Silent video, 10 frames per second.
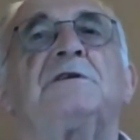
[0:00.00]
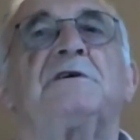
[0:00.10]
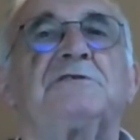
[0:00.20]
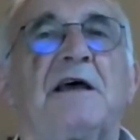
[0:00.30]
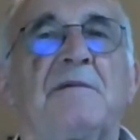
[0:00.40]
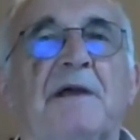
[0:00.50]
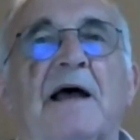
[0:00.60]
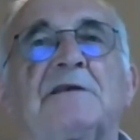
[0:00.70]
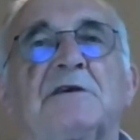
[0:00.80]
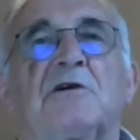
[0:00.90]
in the same
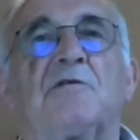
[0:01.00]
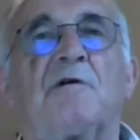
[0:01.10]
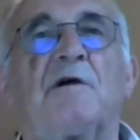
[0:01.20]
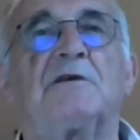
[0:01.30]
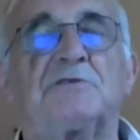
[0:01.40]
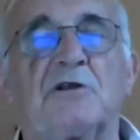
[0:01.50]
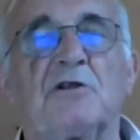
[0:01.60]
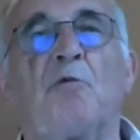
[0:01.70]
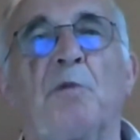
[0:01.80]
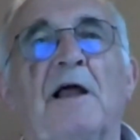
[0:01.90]
category as
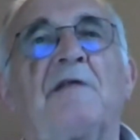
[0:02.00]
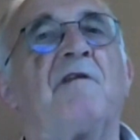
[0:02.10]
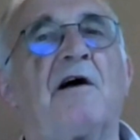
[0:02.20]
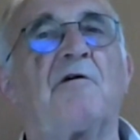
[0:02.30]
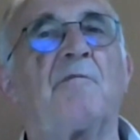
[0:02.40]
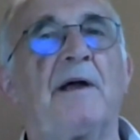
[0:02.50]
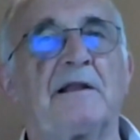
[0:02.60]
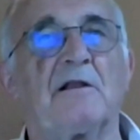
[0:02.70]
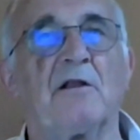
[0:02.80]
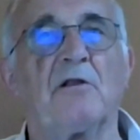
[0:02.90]
global
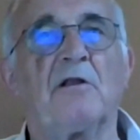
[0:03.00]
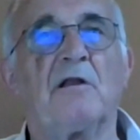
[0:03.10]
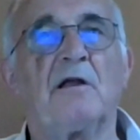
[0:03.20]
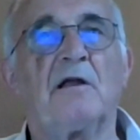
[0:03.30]
environmental